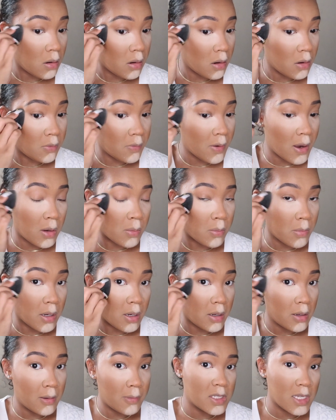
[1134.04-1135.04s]
around
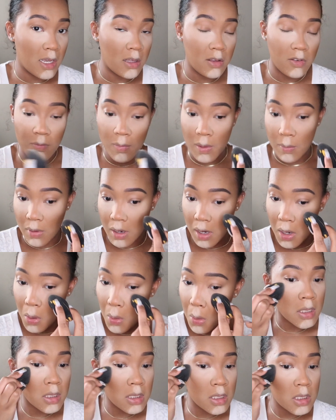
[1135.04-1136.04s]
my tail of my brow
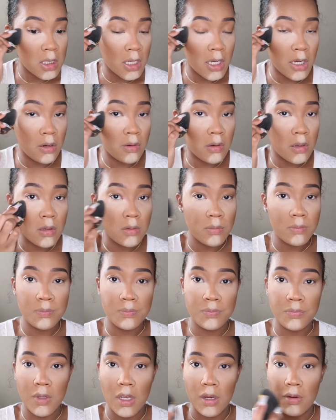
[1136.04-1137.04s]
in this area,
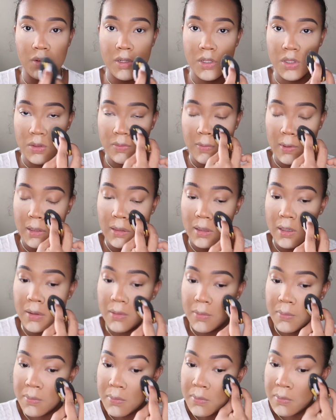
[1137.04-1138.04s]
that region right there.
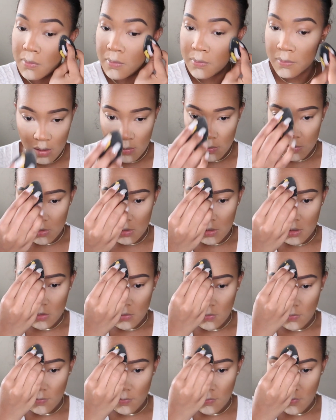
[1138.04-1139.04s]
Then I'm gonna get
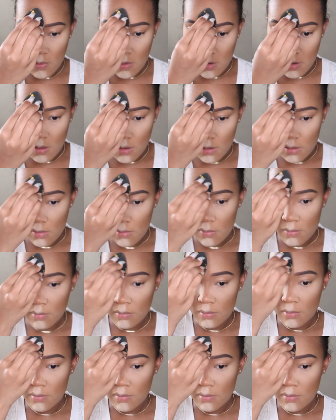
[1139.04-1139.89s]
the forehead.